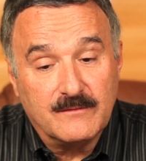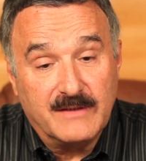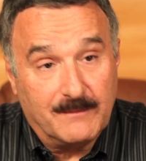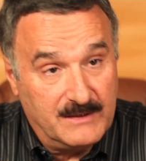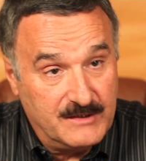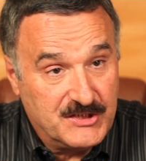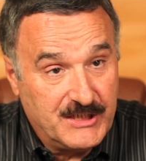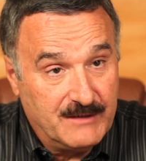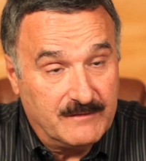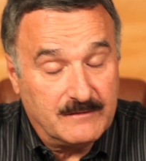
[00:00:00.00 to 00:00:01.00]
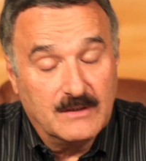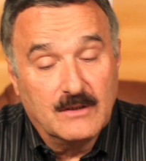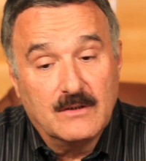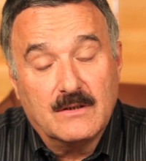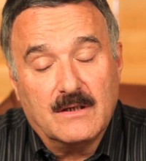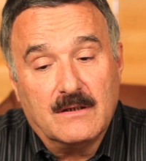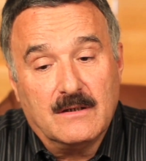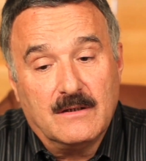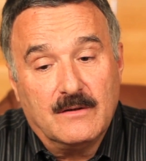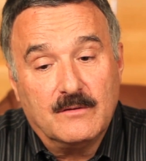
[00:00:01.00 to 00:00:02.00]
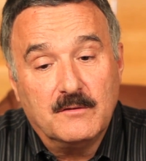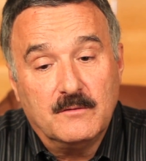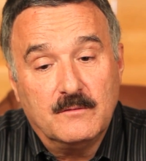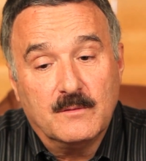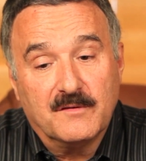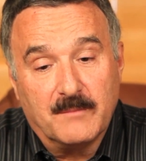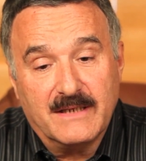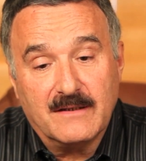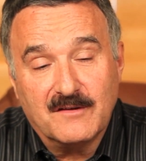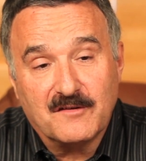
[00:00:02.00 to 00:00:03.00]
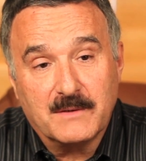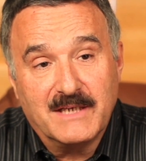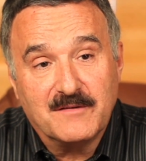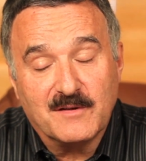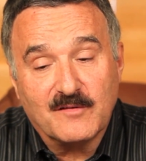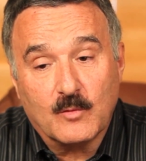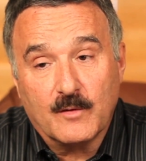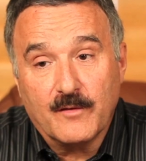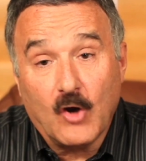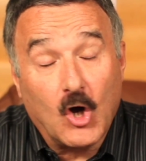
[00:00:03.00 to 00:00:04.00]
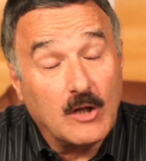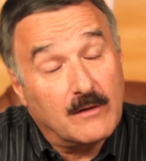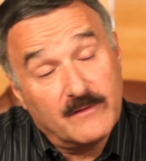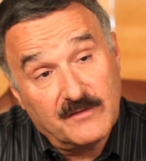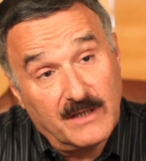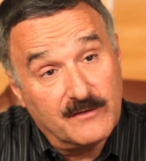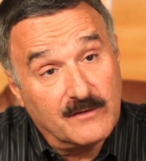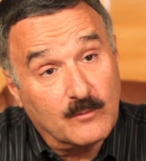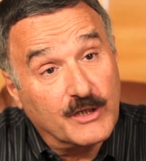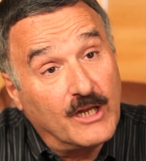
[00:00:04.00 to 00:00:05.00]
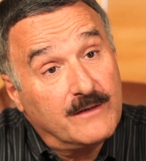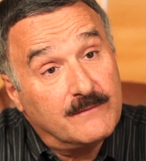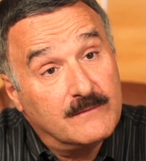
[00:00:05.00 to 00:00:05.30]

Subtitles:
deputy chief who was making these arrangements were that all of these cases were done,